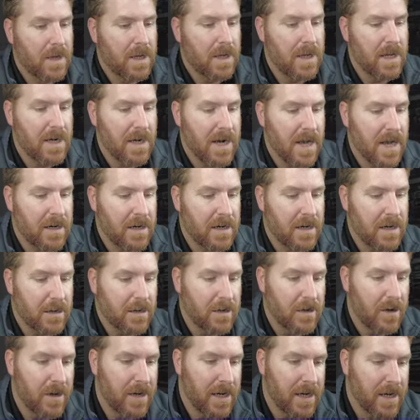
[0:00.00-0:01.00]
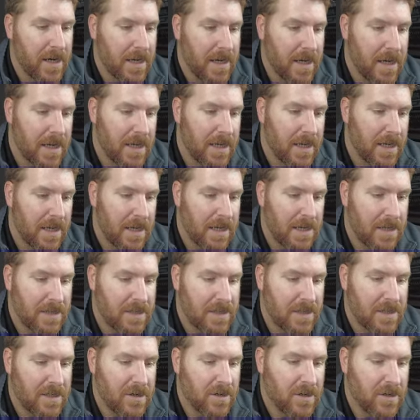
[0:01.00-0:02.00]
Get it out of here. All right.
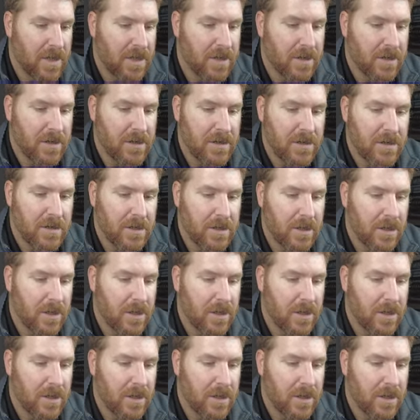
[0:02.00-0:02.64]
Daniel Hunter.